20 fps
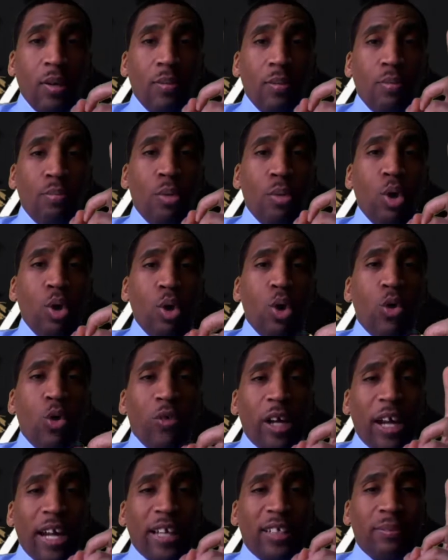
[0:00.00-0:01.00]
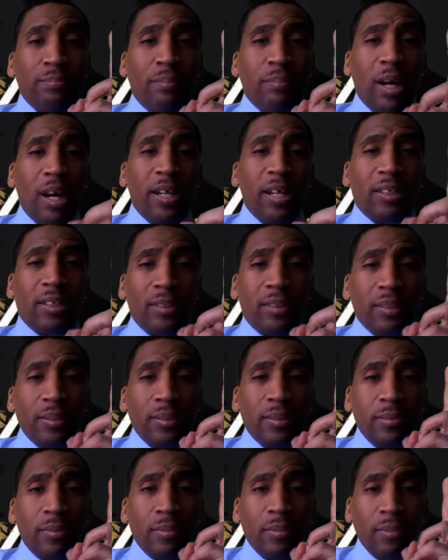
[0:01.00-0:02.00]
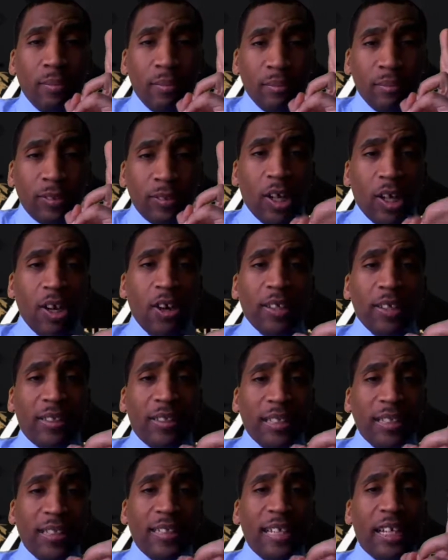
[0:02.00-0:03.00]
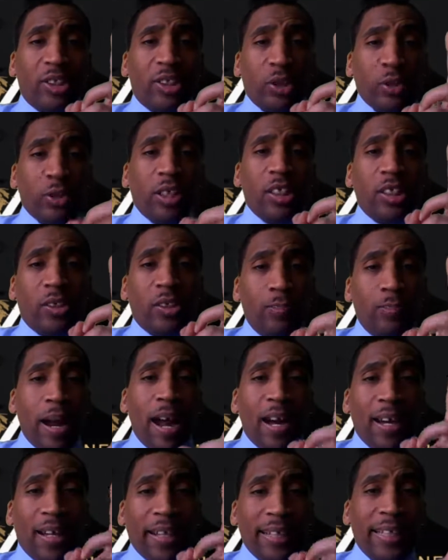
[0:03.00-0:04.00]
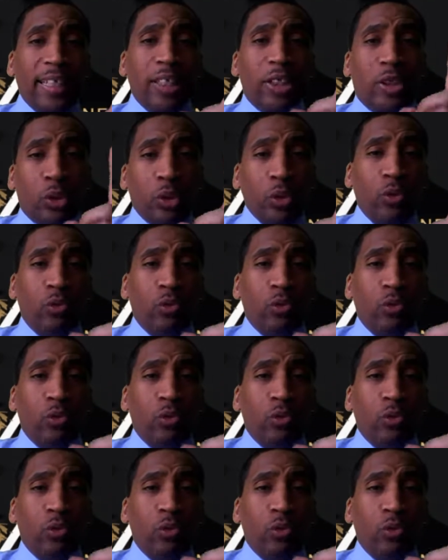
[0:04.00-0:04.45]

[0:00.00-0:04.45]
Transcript: move as much currency that you can spare into